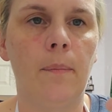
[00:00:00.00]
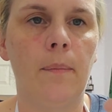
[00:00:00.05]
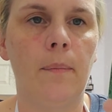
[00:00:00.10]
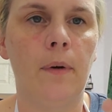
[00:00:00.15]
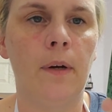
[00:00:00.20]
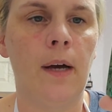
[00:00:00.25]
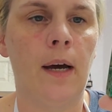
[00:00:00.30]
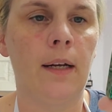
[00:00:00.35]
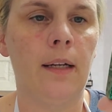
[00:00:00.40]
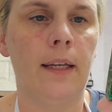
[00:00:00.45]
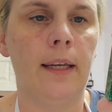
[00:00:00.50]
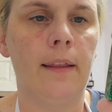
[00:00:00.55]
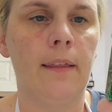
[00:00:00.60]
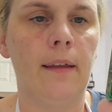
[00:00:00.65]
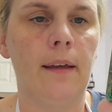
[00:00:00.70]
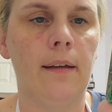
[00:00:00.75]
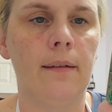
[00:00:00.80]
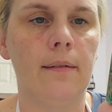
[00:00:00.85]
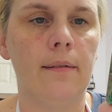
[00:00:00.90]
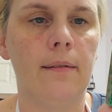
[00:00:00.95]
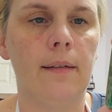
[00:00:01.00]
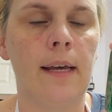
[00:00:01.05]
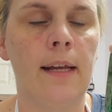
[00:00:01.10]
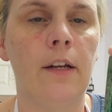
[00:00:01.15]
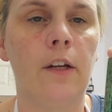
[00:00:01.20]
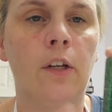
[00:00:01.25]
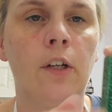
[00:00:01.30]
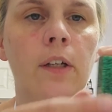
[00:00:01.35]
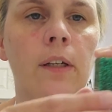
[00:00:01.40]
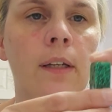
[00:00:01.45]
got it like this and
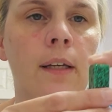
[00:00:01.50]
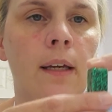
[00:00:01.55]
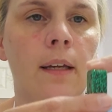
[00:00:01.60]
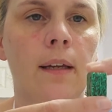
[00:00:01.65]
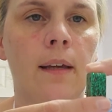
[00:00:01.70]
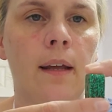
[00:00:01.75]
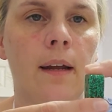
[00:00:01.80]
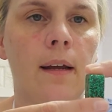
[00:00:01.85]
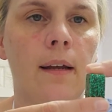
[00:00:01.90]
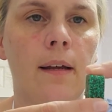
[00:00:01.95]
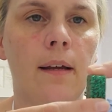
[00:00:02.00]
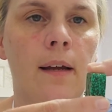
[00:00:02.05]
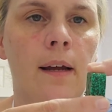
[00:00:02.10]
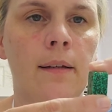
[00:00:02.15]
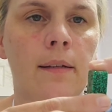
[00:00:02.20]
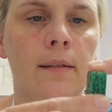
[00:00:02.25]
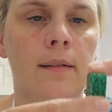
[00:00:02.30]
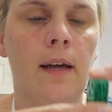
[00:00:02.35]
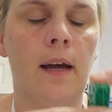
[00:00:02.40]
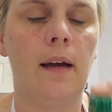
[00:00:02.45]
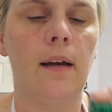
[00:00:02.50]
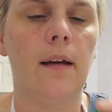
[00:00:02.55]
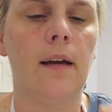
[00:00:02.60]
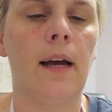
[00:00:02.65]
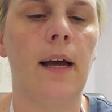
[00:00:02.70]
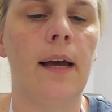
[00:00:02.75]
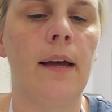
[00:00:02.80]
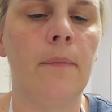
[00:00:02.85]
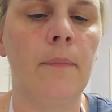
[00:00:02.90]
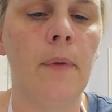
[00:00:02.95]
it couldn't get it unstuck.
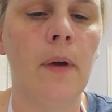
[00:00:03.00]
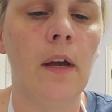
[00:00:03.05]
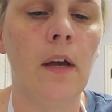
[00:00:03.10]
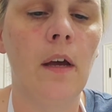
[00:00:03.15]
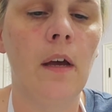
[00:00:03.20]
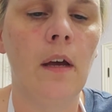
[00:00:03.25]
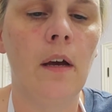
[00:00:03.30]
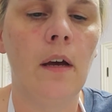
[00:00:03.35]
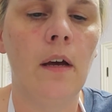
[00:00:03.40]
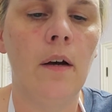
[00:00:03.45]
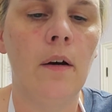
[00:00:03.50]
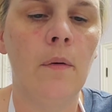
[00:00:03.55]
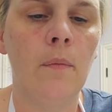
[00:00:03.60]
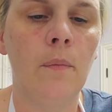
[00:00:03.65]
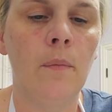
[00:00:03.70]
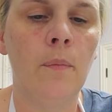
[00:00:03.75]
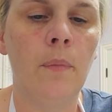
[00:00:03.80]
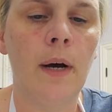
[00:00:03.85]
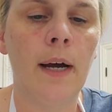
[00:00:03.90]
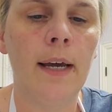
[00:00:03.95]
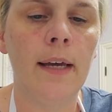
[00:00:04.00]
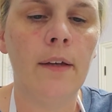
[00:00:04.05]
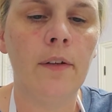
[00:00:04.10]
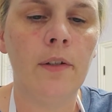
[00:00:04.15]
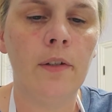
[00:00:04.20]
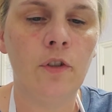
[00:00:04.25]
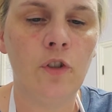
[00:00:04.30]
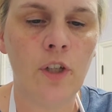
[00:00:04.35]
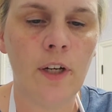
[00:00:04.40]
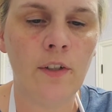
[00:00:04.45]
My
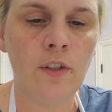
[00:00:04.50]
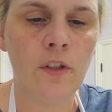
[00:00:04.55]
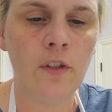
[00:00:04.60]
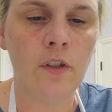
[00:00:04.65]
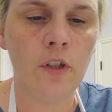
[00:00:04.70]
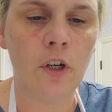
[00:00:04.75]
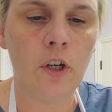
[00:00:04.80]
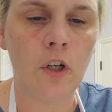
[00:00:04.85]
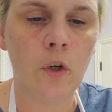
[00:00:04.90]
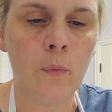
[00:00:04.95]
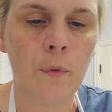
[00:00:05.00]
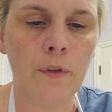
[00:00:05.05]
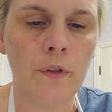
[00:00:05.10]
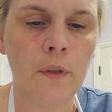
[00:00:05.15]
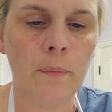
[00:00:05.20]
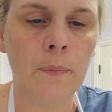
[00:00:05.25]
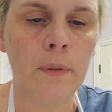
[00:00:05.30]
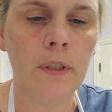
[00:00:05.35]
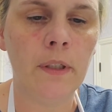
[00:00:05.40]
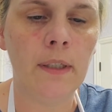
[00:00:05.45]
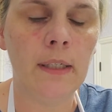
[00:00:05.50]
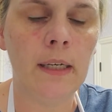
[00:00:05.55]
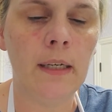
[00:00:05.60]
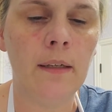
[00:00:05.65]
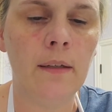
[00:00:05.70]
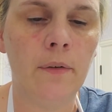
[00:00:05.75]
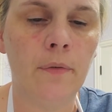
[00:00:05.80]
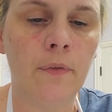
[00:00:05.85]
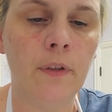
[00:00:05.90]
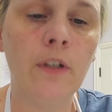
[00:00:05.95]
suggestion to her was to put it
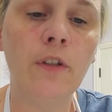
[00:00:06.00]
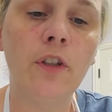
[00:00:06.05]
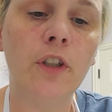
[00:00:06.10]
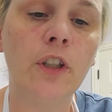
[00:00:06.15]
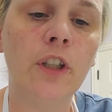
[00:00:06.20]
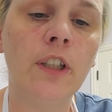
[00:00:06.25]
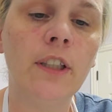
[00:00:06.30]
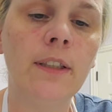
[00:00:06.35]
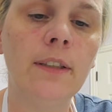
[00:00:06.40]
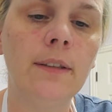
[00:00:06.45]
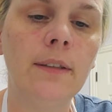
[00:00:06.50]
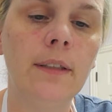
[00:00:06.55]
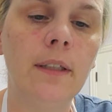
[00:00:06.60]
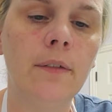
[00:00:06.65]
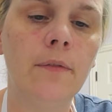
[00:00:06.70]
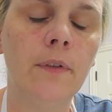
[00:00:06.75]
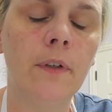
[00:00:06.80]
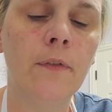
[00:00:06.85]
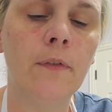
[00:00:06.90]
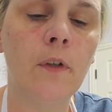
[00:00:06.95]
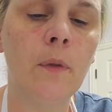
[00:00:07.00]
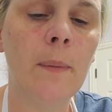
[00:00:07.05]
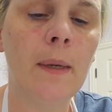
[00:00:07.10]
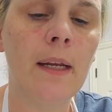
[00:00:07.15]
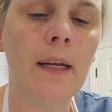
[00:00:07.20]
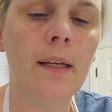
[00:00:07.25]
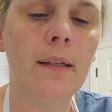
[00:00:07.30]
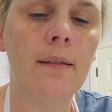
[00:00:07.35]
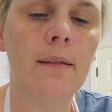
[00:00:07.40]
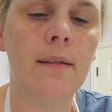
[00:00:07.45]
in the freezer for a few
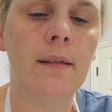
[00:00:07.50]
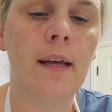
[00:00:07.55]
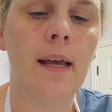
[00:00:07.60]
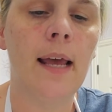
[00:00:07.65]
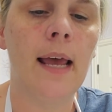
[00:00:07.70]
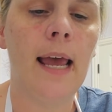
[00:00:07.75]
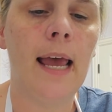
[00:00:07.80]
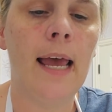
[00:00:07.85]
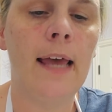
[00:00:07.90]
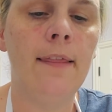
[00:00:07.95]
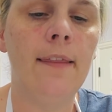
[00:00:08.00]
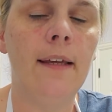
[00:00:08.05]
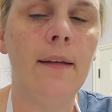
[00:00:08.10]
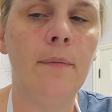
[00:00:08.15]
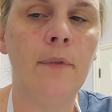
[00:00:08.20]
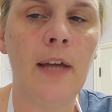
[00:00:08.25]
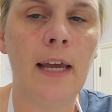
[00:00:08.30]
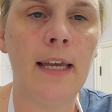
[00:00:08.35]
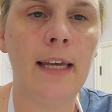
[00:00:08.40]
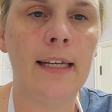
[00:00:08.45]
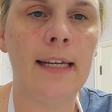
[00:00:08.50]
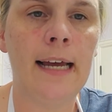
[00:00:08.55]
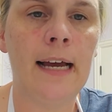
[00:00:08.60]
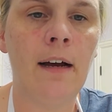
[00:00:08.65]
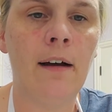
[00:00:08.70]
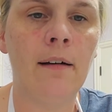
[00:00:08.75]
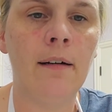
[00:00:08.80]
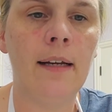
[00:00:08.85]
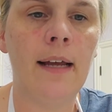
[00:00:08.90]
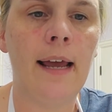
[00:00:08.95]
minutes and then take it
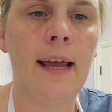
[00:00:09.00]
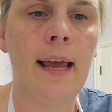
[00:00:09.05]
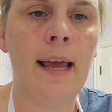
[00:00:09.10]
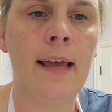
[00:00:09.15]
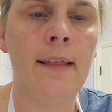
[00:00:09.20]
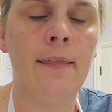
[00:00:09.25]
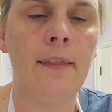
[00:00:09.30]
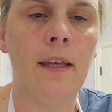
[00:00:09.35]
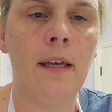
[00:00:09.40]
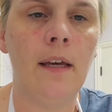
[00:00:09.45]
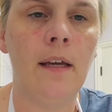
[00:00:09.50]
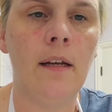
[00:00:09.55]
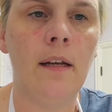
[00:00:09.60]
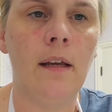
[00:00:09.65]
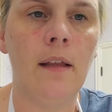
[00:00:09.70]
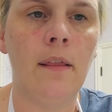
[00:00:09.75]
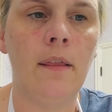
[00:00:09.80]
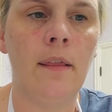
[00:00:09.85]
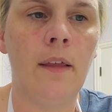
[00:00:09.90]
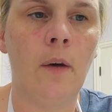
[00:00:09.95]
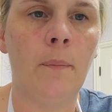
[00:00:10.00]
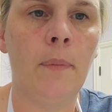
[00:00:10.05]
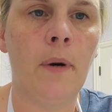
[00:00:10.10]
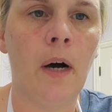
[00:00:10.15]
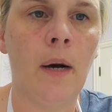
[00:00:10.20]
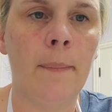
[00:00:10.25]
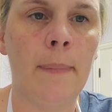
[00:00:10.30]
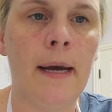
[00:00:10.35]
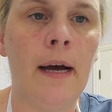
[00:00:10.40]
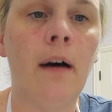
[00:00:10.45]
out, and then they'll
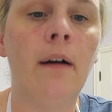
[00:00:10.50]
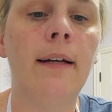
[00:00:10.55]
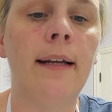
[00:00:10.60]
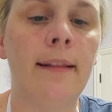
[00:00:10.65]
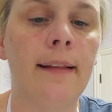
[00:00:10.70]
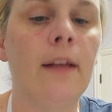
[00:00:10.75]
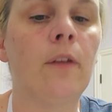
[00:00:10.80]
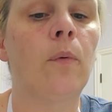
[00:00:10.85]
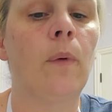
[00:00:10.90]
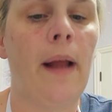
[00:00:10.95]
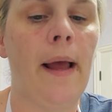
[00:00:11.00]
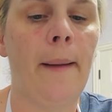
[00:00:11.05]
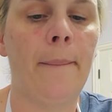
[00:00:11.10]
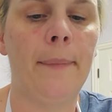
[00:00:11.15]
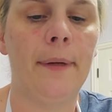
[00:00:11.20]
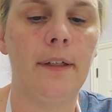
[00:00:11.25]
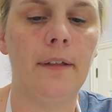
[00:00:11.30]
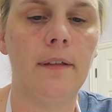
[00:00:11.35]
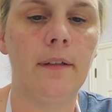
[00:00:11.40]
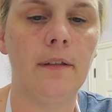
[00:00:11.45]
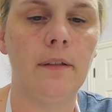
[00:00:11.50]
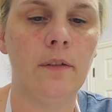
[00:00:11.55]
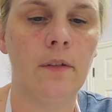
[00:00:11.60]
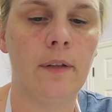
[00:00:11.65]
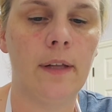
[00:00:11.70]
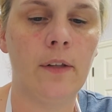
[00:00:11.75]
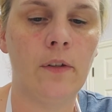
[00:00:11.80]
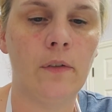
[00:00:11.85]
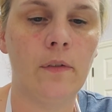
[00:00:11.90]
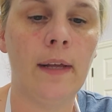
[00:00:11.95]
pop out, and that's what happened. So
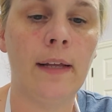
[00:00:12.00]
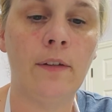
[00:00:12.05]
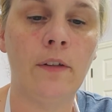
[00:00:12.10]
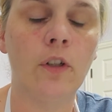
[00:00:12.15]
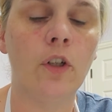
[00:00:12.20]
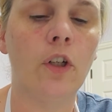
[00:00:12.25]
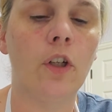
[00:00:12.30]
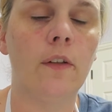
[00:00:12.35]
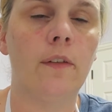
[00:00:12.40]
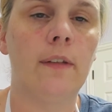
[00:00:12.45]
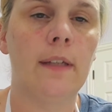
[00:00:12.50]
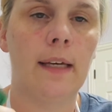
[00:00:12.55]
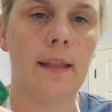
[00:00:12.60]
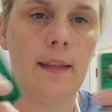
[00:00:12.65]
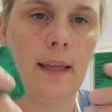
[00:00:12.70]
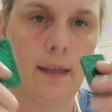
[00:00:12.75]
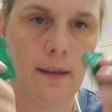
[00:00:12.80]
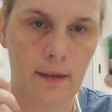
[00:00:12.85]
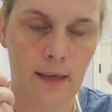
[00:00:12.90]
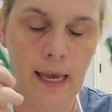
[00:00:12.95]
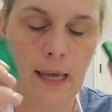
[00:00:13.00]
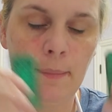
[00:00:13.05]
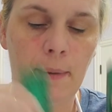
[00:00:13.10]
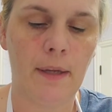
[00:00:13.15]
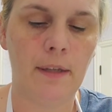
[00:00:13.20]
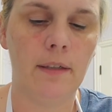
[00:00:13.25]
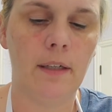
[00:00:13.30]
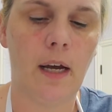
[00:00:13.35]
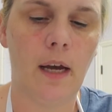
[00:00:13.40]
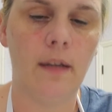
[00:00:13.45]
that's the good thing. They came
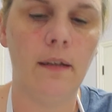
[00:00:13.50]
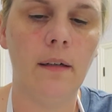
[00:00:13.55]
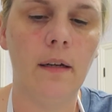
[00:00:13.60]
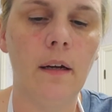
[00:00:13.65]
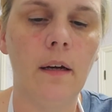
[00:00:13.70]
undone.